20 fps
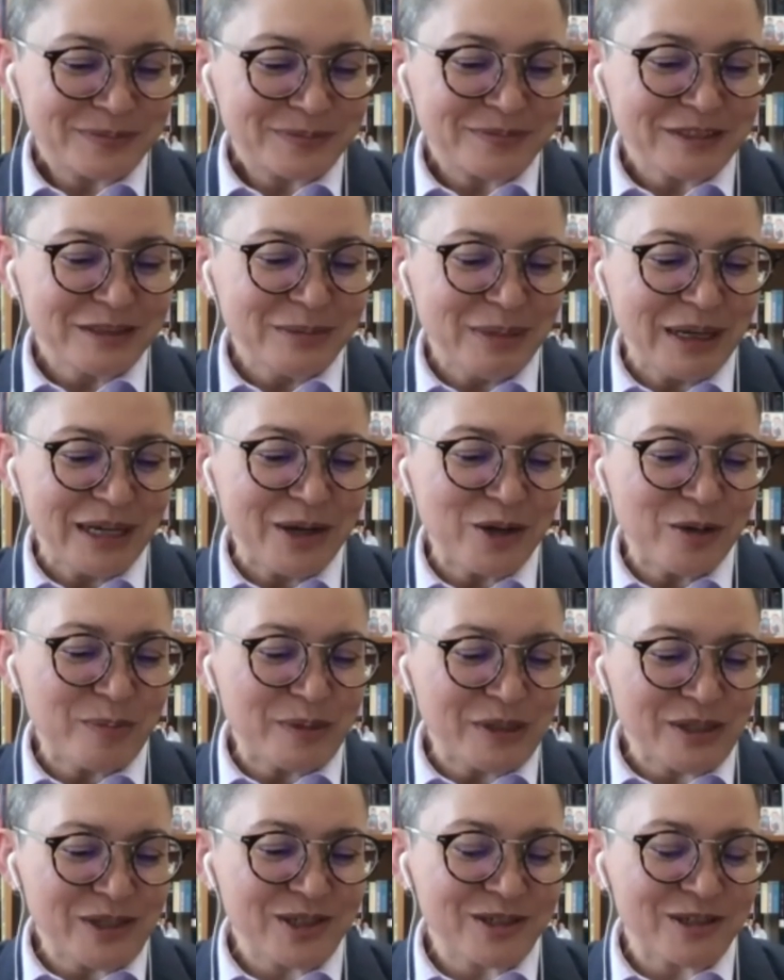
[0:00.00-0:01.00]
My hope
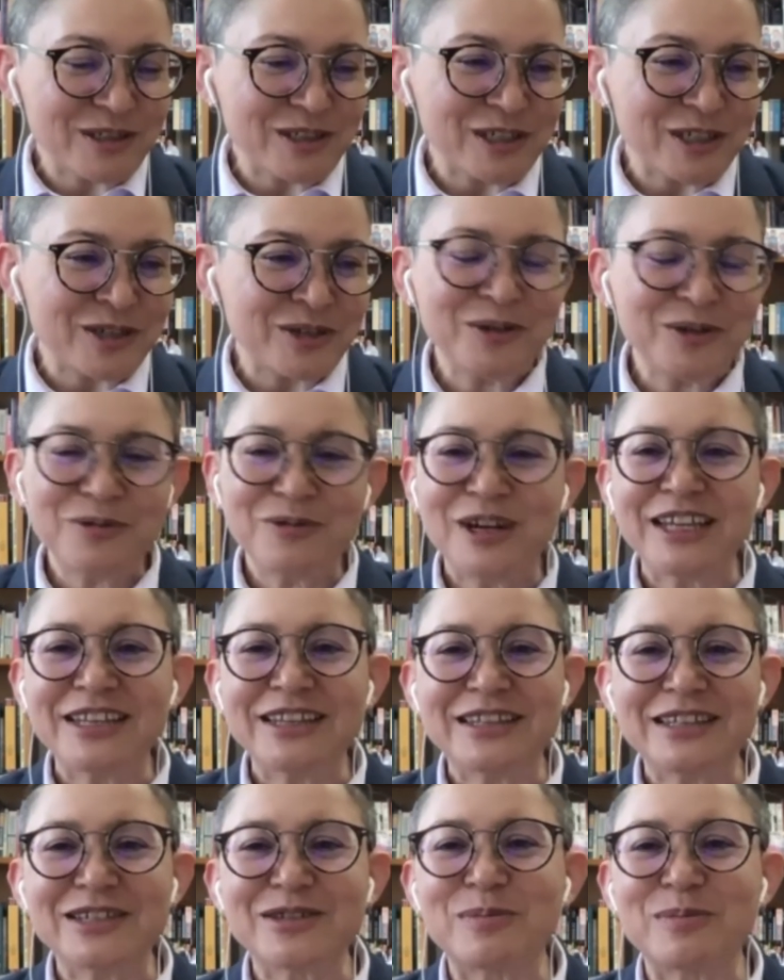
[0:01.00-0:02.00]
is to continue to write
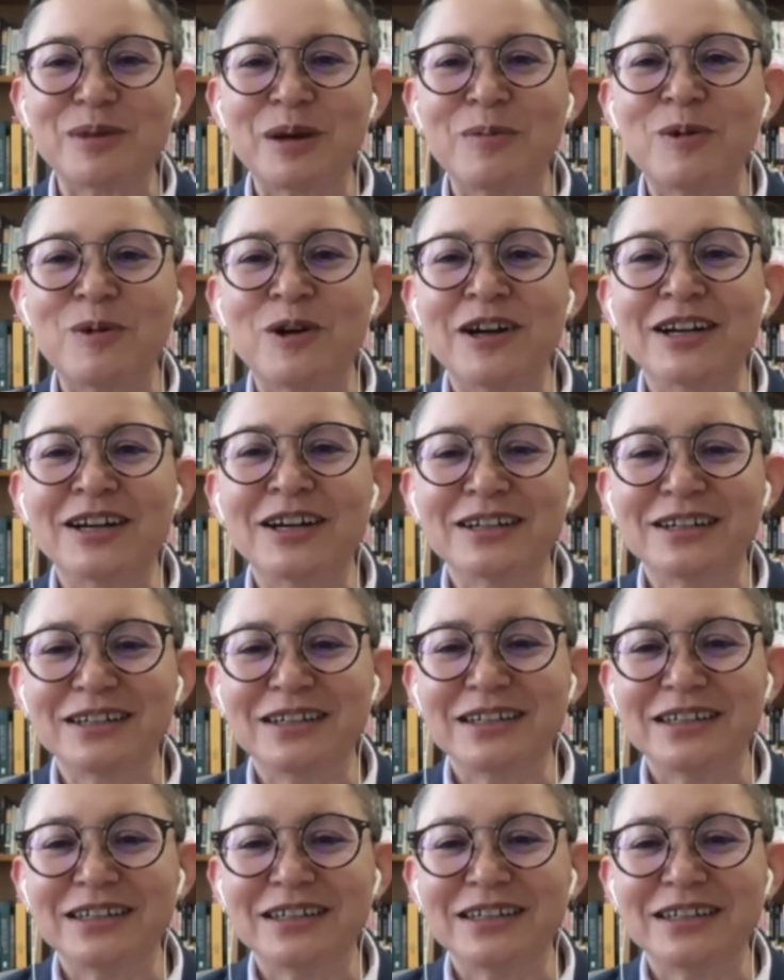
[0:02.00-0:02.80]
this memoir